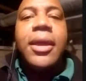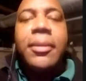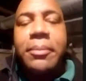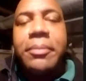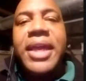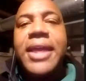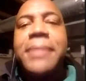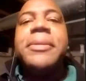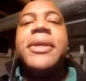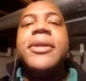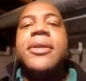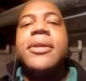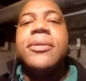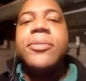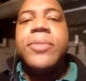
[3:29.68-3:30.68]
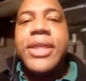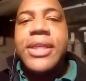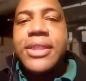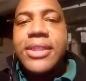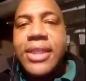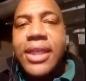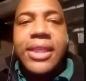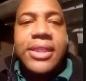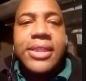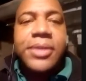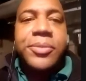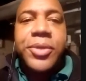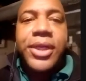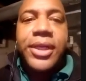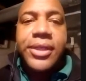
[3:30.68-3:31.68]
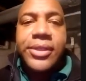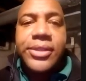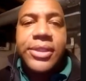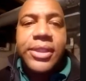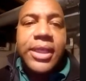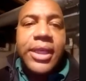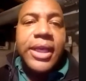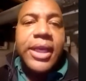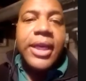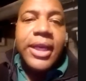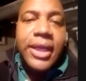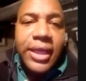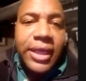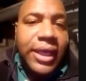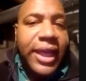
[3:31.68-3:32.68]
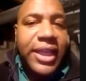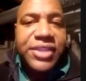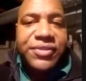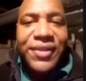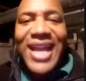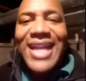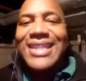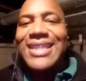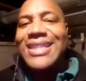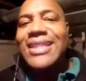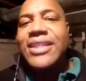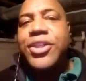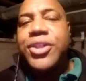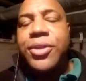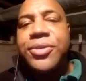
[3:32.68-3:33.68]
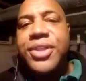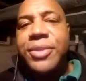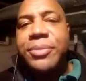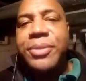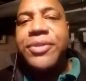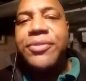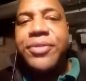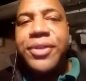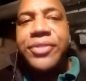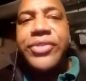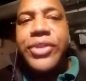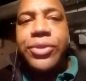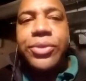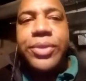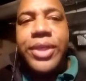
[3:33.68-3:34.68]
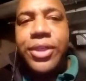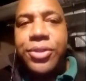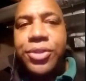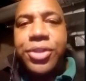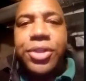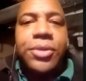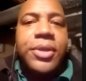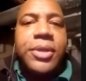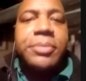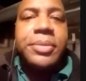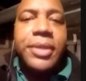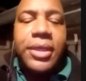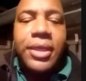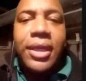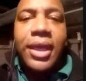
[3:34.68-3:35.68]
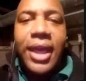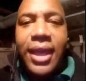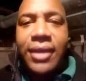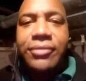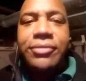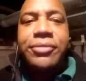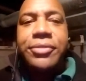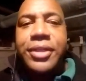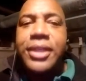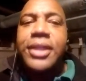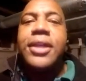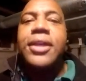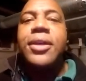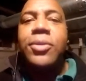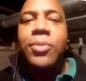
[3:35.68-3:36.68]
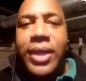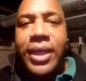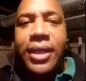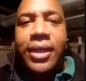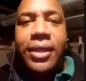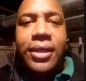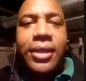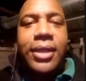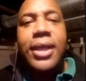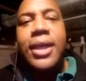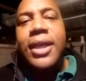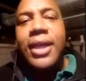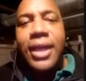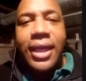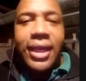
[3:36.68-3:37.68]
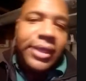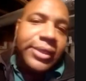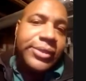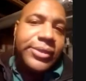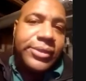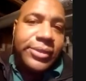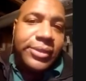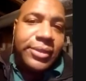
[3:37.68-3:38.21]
Maybe we can sell it somewhere else. As fast as it shows up in front of you, it'll show up everywhere else.